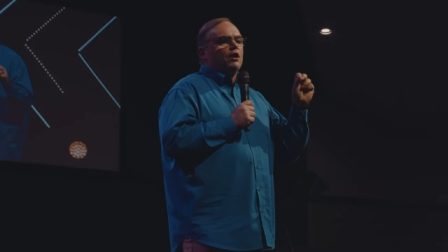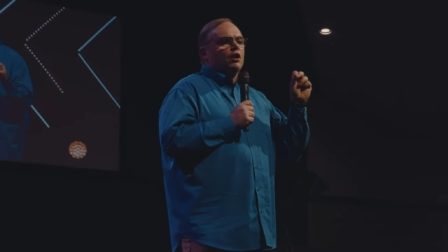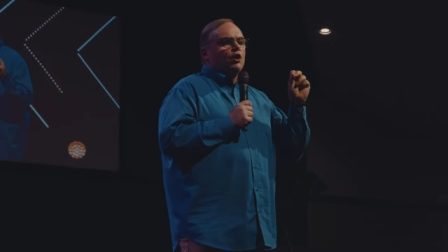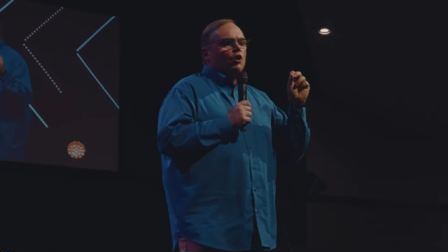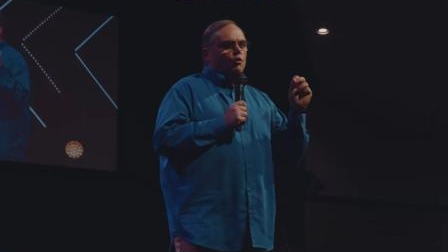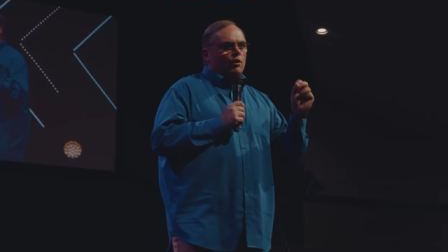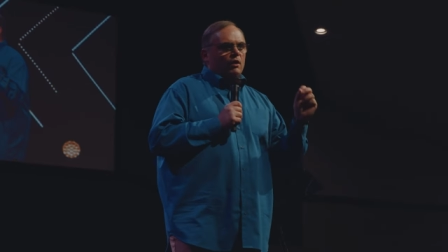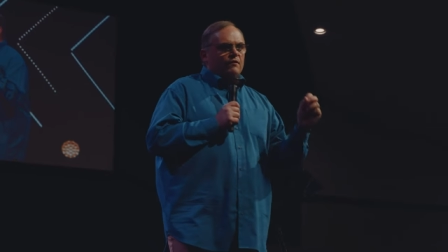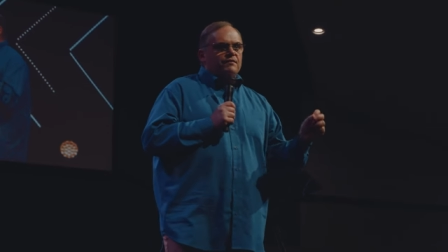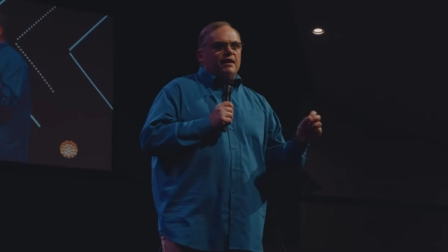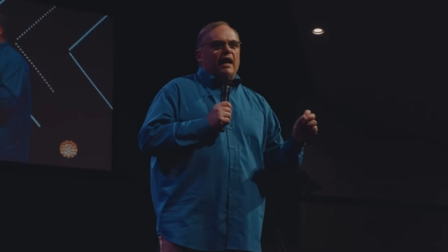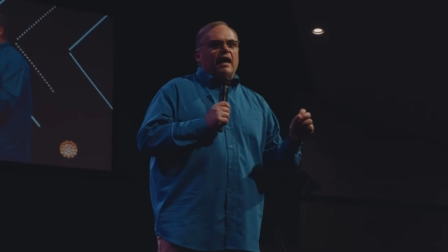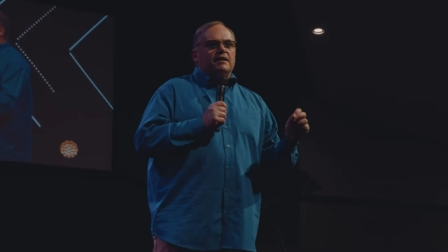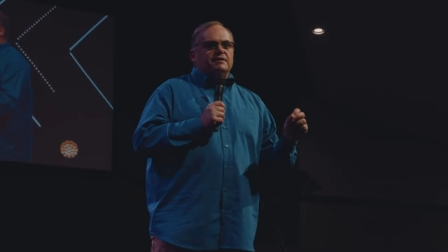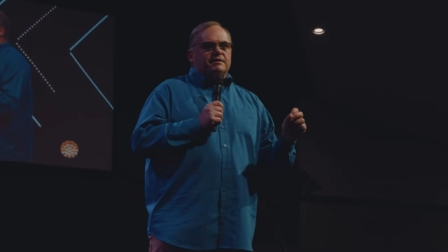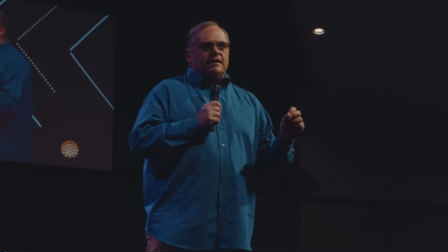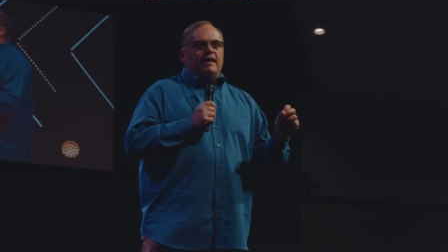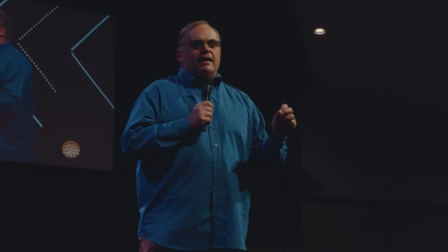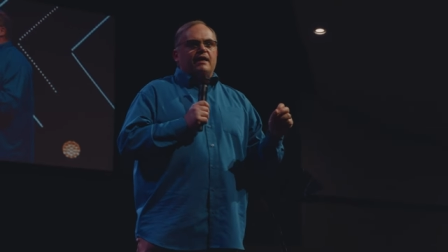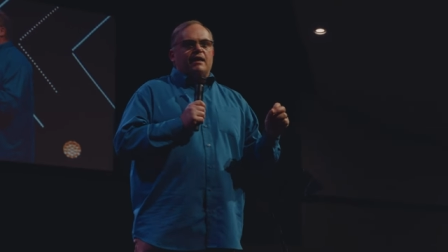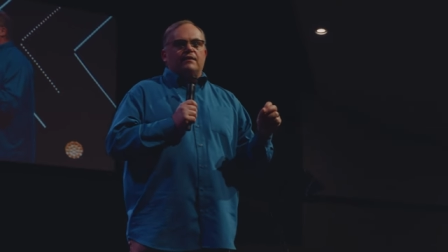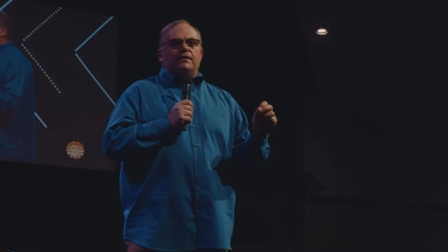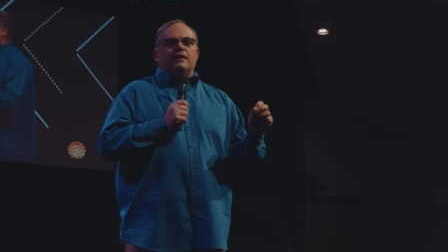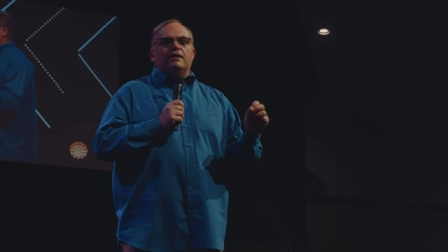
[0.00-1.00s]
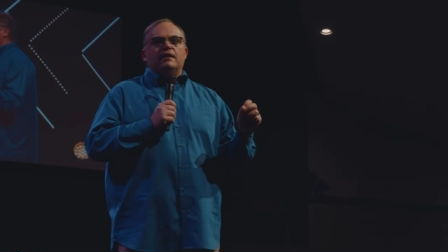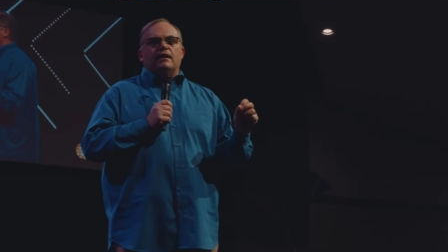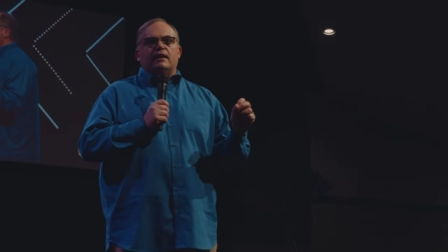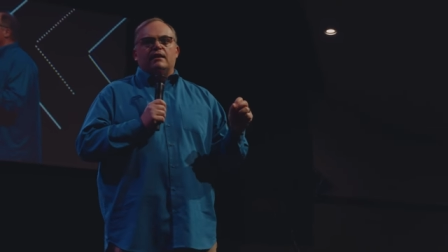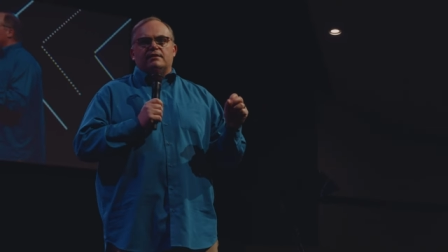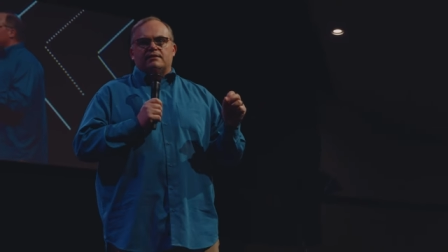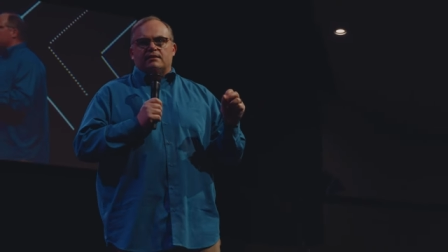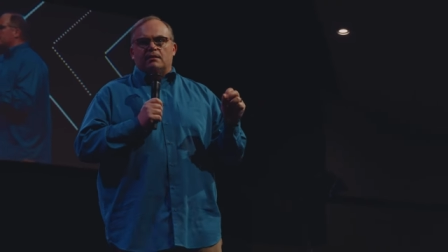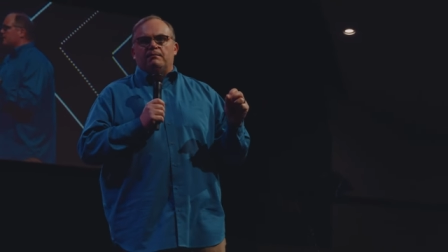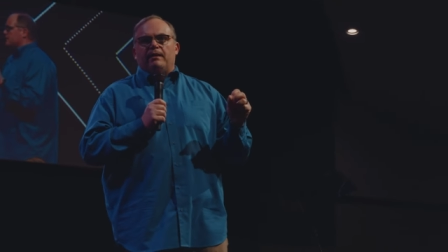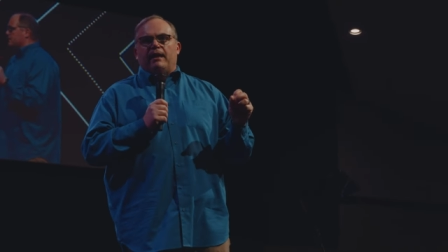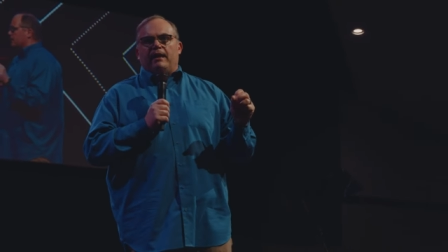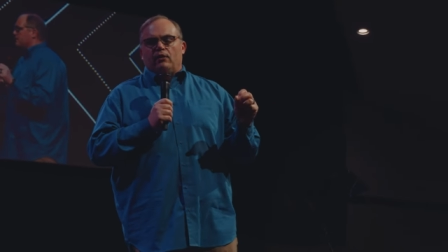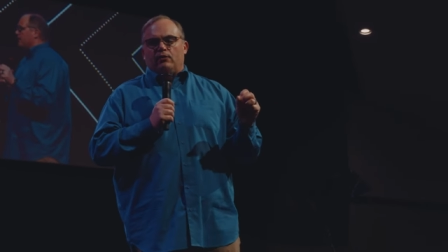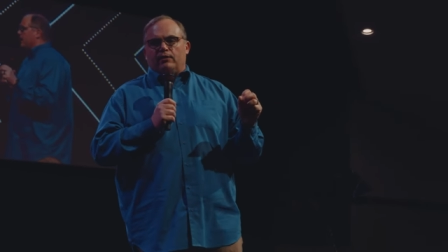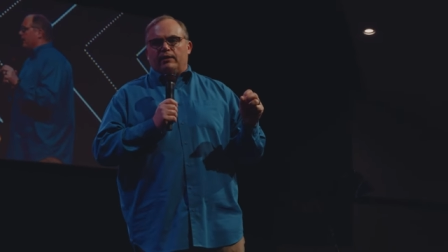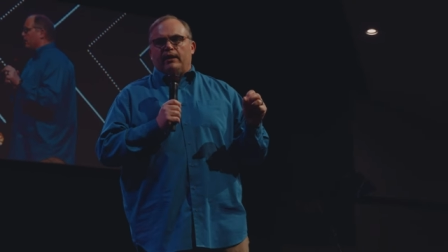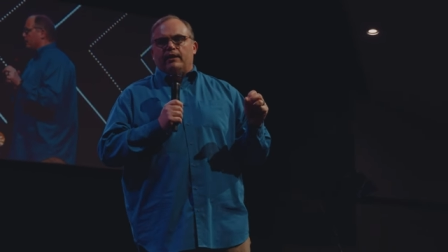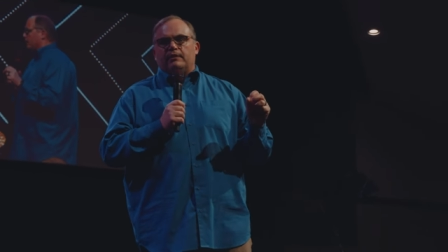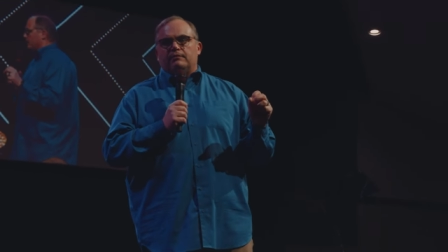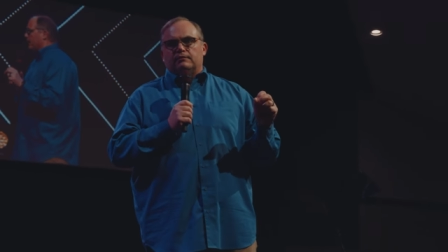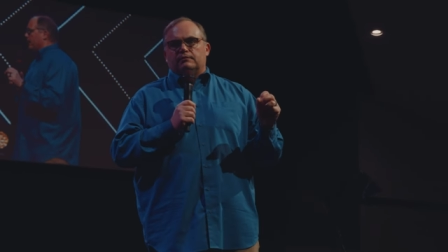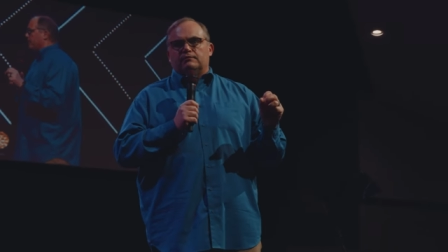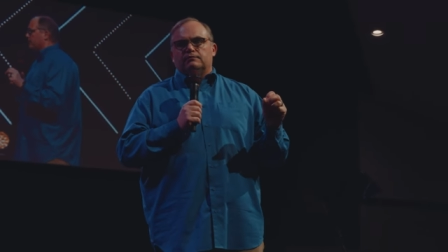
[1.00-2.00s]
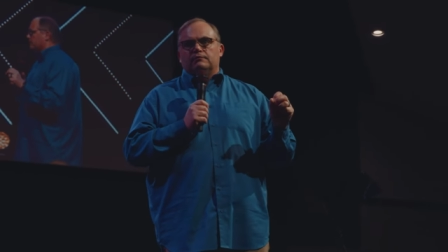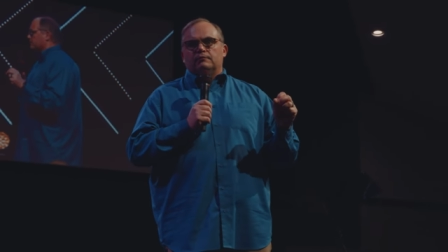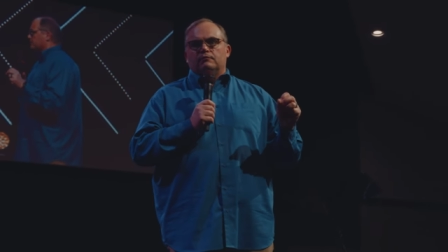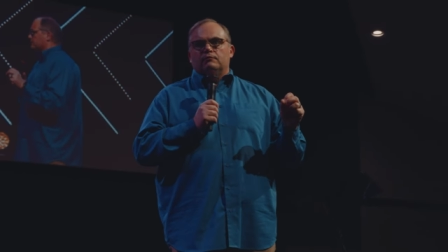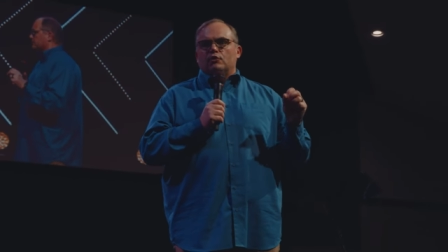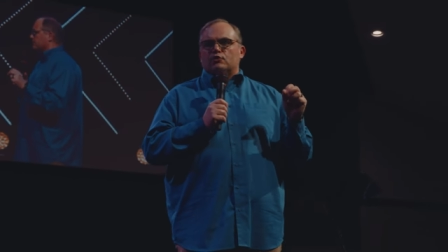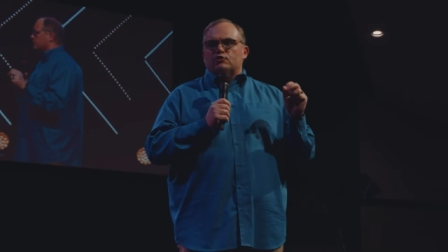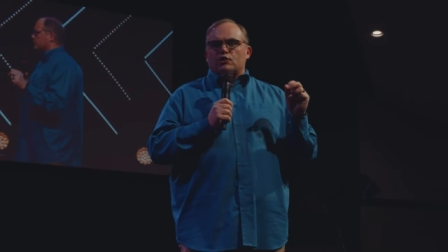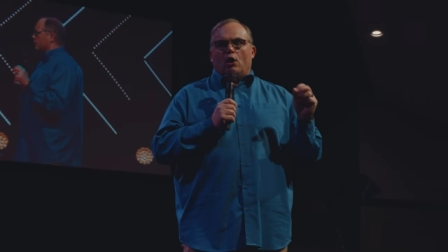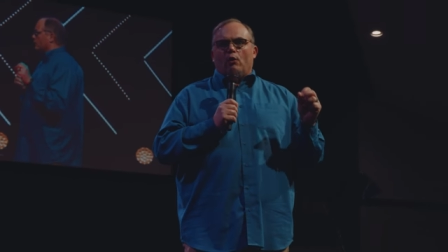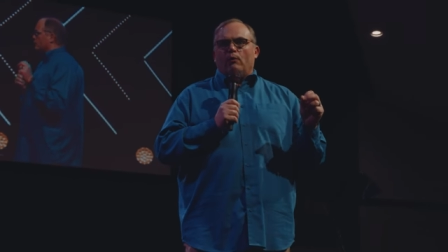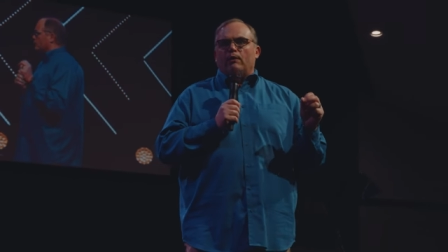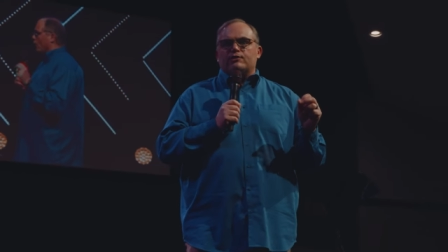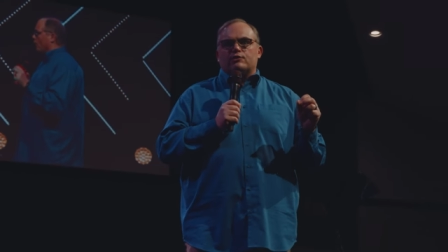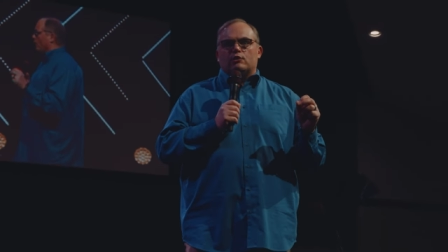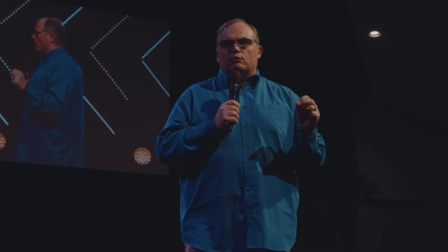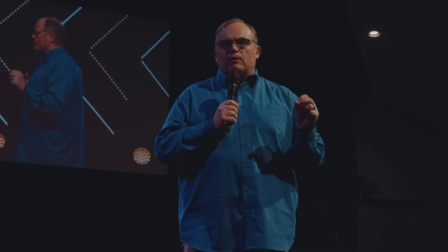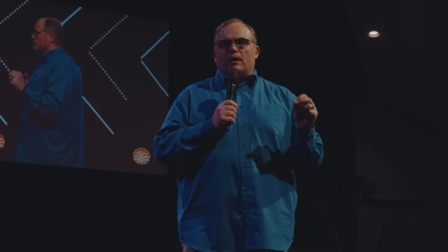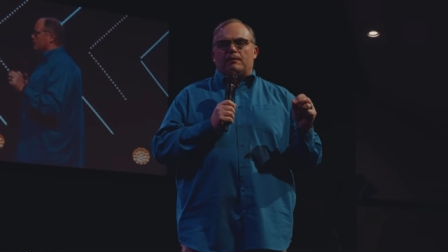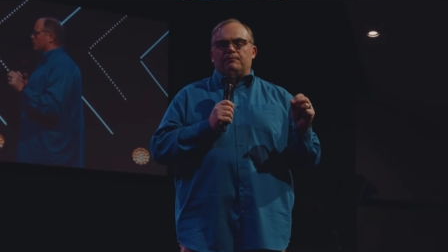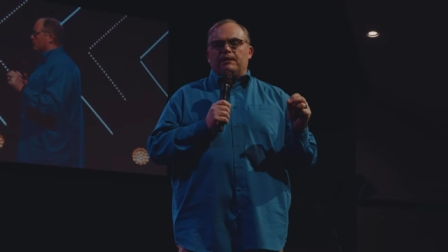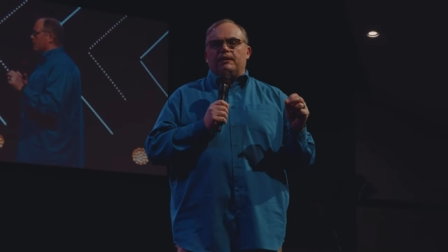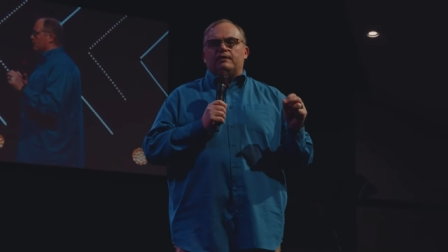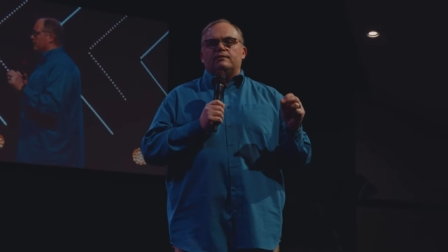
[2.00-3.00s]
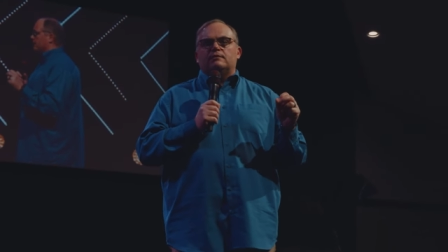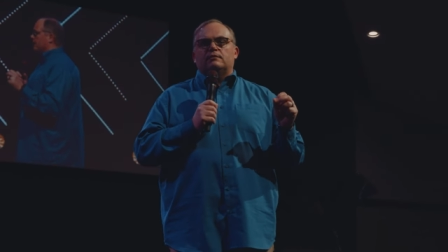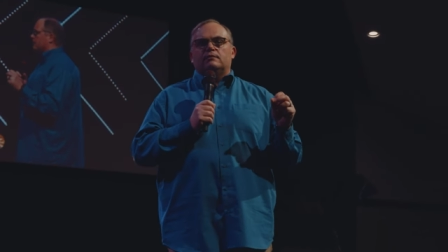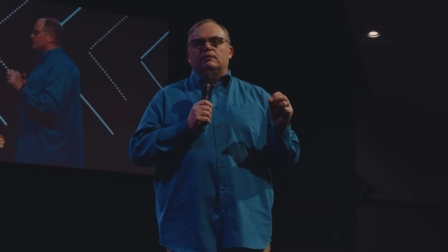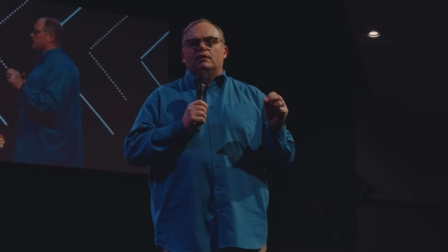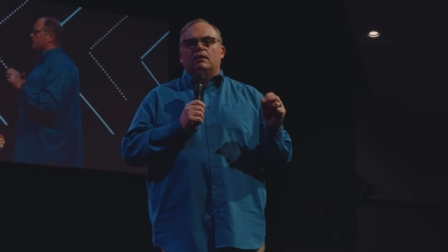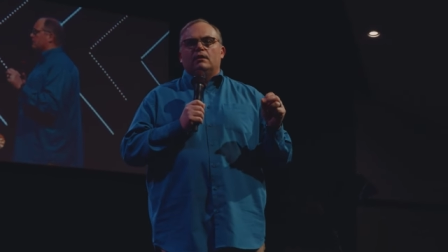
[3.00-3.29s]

who have not taken the knee to Baal yet. There's always a remnant.